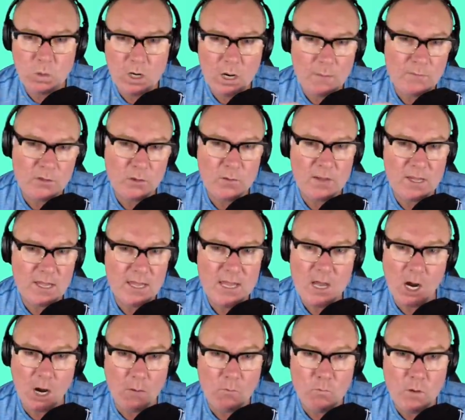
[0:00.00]
I'm doing
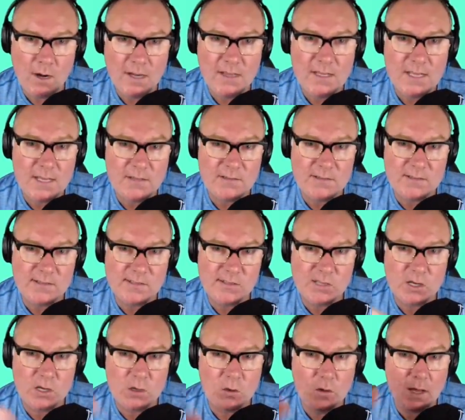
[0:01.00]
here. I'm running the edges of the
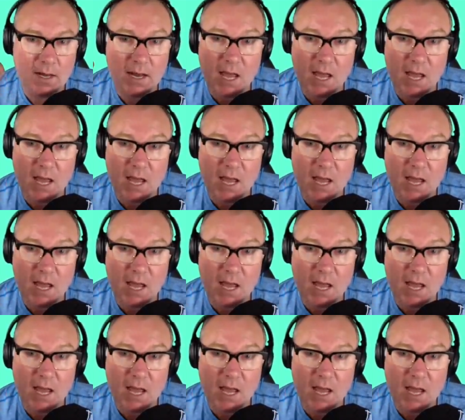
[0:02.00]
circle, and